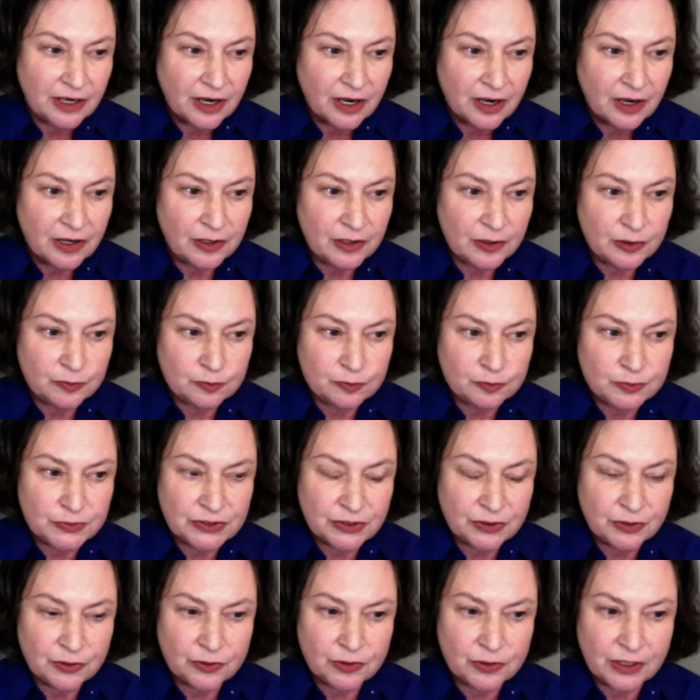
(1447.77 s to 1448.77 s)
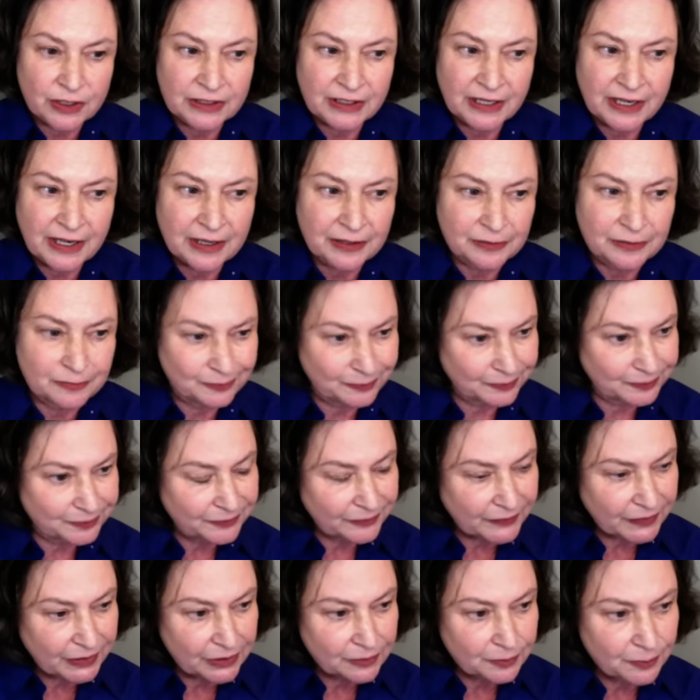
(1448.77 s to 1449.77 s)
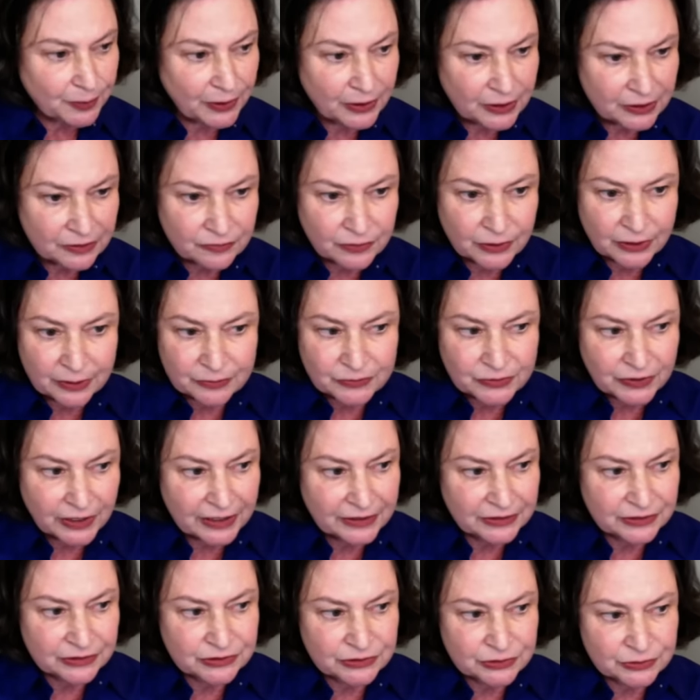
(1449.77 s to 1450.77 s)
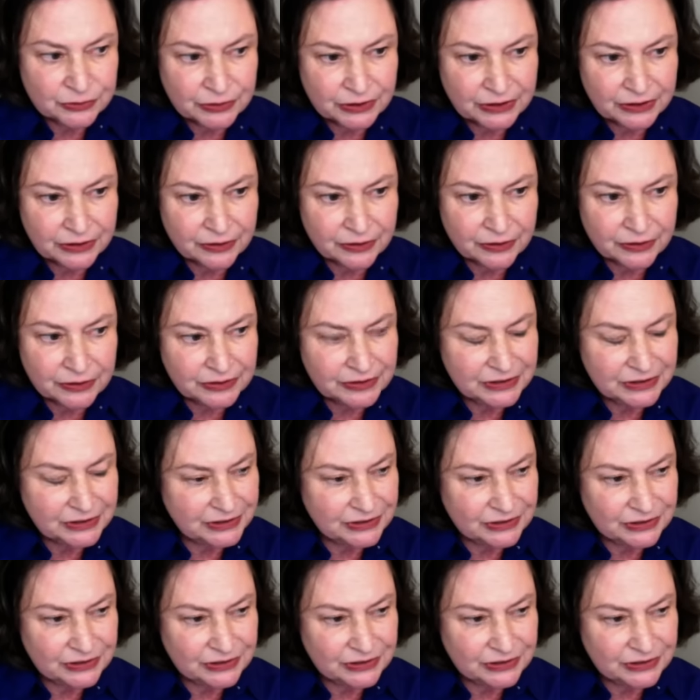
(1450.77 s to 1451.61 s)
Um, so, again, part of what I'm trying to do here is